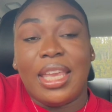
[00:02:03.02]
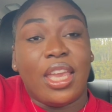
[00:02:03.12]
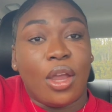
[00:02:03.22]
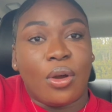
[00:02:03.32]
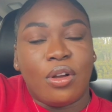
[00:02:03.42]

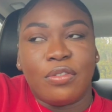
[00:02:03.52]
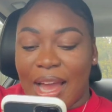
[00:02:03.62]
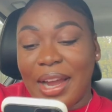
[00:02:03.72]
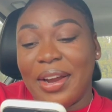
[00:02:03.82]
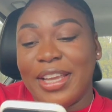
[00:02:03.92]
care of.
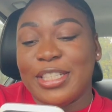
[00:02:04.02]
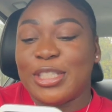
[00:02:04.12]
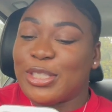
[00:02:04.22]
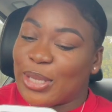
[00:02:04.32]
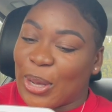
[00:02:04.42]
All right,
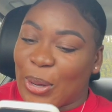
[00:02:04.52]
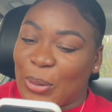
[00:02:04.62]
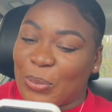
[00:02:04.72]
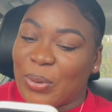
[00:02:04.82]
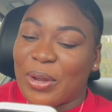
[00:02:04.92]

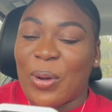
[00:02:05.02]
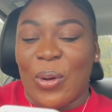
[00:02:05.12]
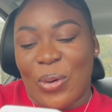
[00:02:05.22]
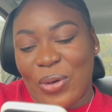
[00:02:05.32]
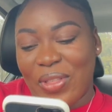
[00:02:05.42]
so with
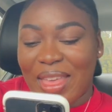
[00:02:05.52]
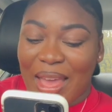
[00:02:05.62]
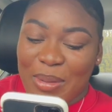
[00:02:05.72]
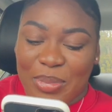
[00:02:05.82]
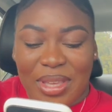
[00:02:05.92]
all
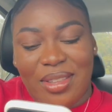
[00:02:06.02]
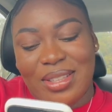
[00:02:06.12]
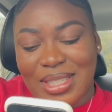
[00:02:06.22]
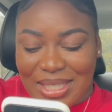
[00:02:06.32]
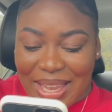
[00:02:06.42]
that
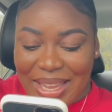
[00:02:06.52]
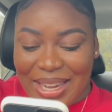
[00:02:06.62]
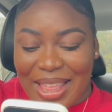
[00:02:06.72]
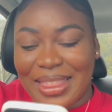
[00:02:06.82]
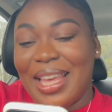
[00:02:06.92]
being
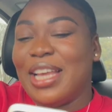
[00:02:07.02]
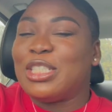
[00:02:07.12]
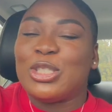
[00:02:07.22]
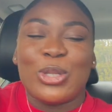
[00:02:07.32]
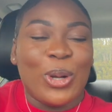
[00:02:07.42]
said,
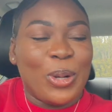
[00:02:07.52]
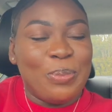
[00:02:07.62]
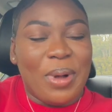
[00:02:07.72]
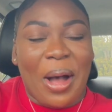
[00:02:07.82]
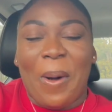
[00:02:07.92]
let's talk
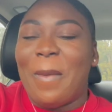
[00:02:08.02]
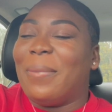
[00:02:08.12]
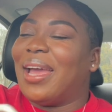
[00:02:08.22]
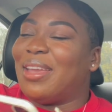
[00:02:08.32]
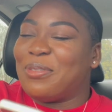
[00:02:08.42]
about
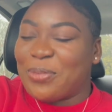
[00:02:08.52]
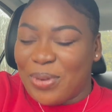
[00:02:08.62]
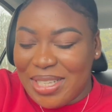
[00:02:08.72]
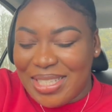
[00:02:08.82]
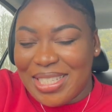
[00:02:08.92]
my
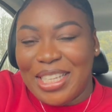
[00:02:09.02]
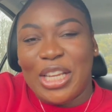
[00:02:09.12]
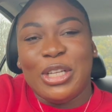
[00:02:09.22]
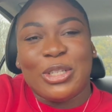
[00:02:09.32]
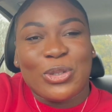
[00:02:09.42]

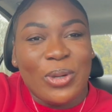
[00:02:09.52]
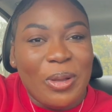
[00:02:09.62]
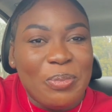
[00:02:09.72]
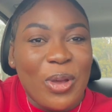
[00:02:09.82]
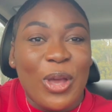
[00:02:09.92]
recent
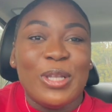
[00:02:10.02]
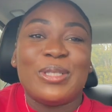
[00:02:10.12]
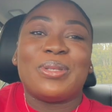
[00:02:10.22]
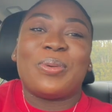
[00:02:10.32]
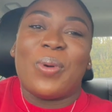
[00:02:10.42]
trip
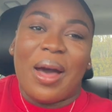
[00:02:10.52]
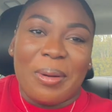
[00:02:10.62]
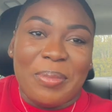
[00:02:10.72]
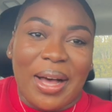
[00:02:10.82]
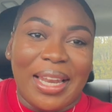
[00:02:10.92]
to
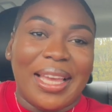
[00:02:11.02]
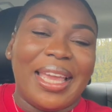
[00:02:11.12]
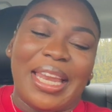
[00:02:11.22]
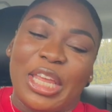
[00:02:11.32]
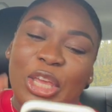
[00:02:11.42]
Guatemala.
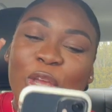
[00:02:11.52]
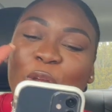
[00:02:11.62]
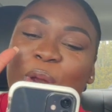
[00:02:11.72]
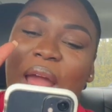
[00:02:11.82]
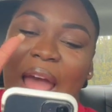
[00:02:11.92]
And
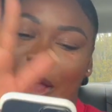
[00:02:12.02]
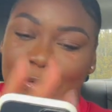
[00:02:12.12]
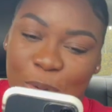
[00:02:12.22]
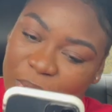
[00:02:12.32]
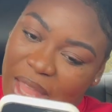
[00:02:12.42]
here I
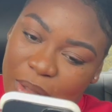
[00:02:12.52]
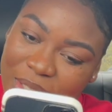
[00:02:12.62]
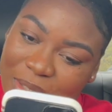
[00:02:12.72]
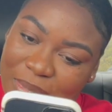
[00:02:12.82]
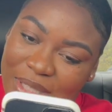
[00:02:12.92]
wrote down
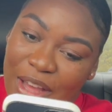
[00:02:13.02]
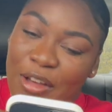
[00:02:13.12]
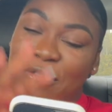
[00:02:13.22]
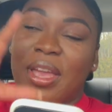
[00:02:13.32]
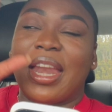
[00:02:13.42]
some
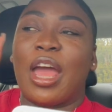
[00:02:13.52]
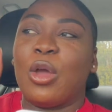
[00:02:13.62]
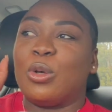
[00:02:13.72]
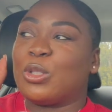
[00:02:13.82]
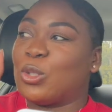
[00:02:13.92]
stuff, and I
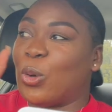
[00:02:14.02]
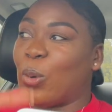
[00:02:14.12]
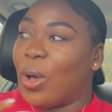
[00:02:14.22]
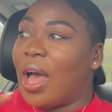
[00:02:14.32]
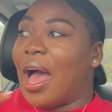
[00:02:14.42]

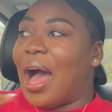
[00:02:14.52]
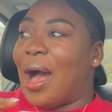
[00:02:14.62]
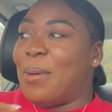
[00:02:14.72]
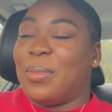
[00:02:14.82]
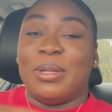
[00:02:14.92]
also
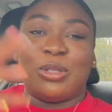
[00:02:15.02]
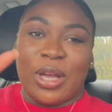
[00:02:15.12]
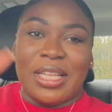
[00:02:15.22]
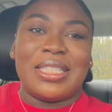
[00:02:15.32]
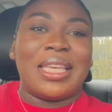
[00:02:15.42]
am
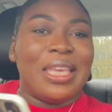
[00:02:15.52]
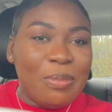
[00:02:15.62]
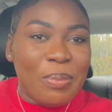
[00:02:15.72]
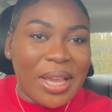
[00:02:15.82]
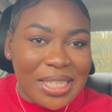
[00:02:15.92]
trying to
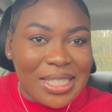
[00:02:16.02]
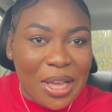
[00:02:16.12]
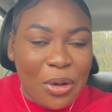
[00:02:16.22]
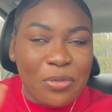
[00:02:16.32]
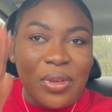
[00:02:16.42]
keep
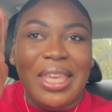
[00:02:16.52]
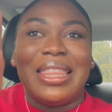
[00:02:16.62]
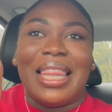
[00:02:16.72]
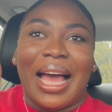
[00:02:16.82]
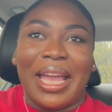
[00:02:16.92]
myself in
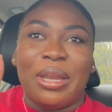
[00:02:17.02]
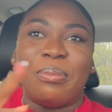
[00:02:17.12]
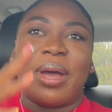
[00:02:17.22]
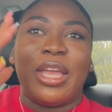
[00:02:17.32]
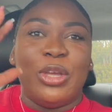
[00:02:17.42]
line
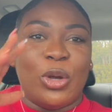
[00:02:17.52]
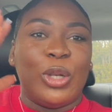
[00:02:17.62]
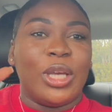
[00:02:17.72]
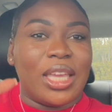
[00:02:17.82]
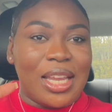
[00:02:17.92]
by
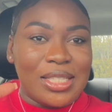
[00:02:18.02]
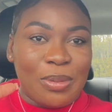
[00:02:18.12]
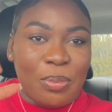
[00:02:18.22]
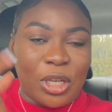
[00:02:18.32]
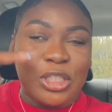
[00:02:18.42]
looking at
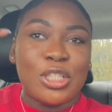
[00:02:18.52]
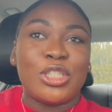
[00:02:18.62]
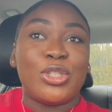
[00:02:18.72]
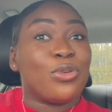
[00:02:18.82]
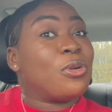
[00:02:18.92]
some pictures
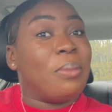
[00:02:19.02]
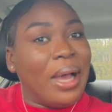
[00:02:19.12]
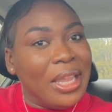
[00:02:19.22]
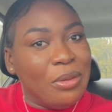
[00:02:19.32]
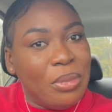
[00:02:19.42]
to
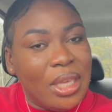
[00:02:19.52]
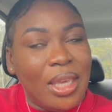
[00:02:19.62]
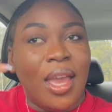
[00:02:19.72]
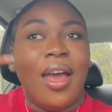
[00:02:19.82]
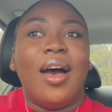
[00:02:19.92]
remind
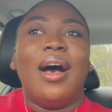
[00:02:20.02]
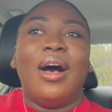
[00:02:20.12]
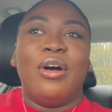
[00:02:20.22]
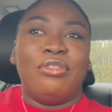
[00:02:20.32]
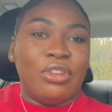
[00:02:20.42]
me
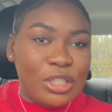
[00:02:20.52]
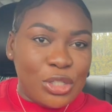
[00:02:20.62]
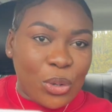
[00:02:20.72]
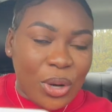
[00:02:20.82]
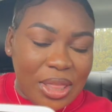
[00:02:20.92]
of
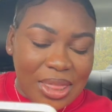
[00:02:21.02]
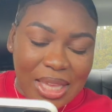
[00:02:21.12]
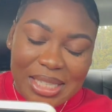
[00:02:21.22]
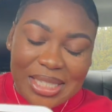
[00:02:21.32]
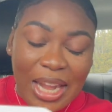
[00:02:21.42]
certain
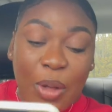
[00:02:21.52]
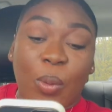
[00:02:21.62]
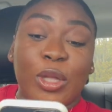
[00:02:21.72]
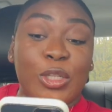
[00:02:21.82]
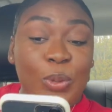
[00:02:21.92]
things that I
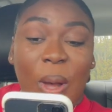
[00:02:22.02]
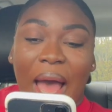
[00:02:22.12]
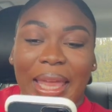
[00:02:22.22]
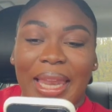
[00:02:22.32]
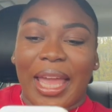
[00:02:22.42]
want to
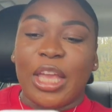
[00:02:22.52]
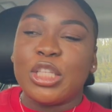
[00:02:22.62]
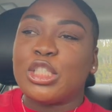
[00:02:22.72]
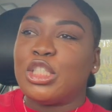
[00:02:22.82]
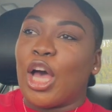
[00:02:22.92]
highlight.
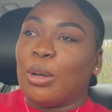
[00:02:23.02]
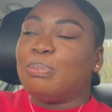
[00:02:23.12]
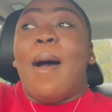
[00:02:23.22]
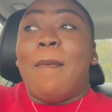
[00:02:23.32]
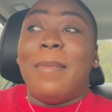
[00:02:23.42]
So
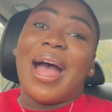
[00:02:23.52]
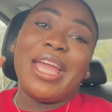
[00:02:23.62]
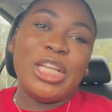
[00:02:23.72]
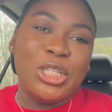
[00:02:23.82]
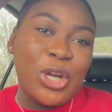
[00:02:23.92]

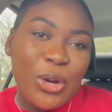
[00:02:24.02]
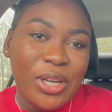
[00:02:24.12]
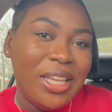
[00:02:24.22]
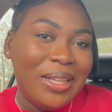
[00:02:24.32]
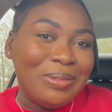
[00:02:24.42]
my
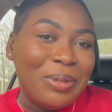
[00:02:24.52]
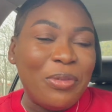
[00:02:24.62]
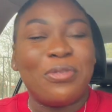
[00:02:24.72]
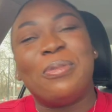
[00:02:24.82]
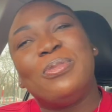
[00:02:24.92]
journey
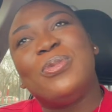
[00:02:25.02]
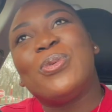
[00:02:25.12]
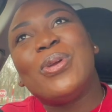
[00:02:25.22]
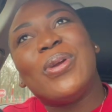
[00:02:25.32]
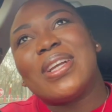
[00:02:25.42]
from
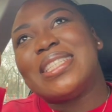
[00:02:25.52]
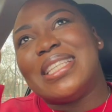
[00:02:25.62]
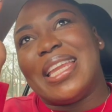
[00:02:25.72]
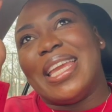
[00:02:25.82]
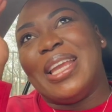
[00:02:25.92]
New York
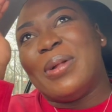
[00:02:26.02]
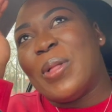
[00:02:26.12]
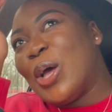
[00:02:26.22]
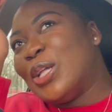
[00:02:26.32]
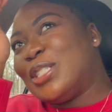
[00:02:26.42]
City
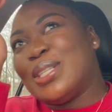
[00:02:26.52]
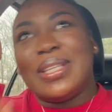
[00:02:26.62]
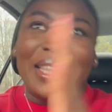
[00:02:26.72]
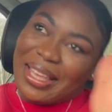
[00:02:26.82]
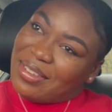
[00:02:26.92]
to
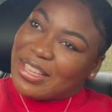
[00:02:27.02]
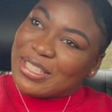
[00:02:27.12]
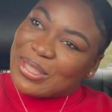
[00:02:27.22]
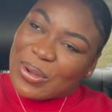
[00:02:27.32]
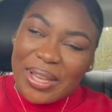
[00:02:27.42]

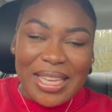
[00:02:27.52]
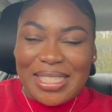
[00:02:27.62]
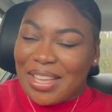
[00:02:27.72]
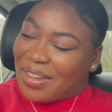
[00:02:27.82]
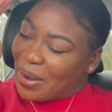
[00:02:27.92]
Livingston,
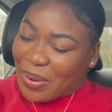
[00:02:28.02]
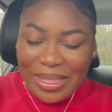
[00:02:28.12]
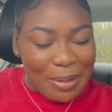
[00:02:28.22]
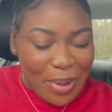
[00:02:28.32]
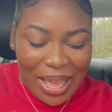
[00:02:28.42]
Izabal,
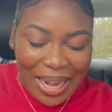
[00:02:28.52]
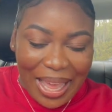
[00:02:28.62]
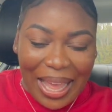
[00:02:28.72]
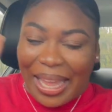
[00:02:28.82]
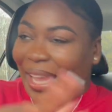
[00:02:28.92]

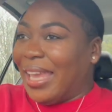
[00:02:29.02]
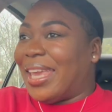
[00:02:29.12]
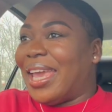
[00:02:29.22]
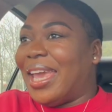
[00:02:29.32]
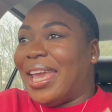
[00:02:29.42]
Guatemala,
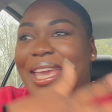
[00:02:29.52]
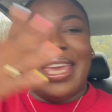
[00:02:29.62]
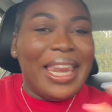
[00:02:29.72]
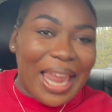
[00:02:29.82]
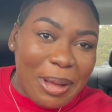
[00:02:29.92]

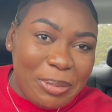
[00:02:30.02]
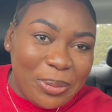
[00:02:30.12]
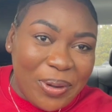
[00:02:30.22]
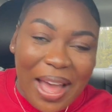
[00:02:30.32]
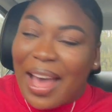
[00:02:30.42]
aka La
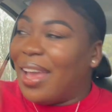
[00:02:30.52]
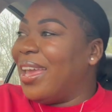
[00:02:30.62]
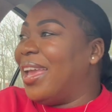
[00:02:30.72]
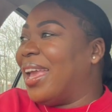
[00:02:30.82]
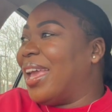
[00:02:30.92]
Buga,
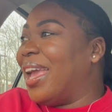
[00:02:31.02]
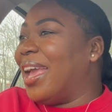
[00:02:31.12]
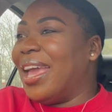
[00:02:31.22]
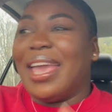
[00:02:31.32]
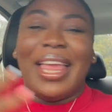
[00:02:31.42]

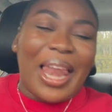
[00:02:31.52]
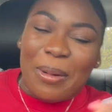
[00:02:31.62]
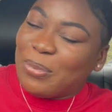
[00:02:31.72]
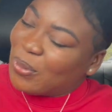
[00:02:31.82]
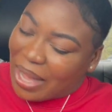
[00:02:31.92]
aka La
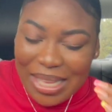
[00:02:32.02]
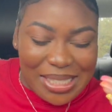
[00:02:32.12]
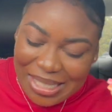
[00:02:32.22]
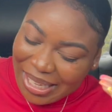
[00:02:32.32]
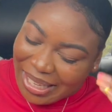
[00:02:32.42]
Buga
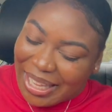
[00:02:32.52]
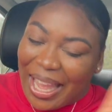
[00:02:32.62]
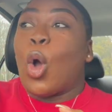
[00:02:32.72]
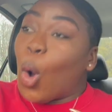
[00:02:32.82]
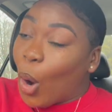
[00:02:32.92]
City,
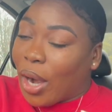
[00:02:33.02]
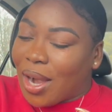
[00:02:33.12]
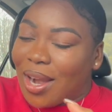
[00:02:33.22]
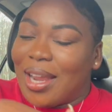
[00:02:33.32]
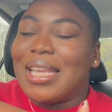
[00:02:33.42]

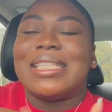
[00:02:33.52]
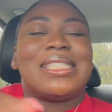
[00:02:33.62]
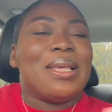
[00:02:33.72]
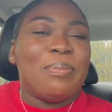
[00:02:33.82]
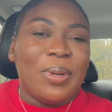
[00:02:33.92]
or
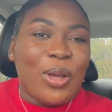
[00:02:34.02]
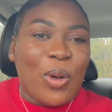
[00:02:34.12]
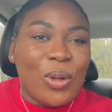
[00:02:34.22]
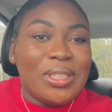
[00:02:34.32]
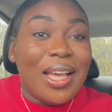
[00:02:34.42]
simply
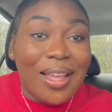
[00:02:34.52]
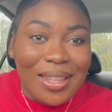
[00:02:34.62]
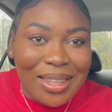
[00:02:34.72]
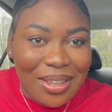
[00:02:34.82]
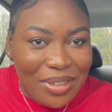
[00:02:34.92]
called
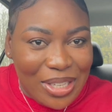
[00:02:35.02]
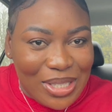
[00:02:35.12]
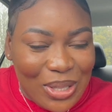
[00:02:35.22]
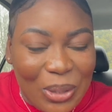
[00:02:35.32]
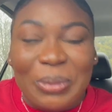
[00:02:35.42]

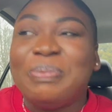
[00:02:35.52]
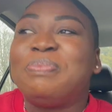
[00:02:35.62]
Livingston,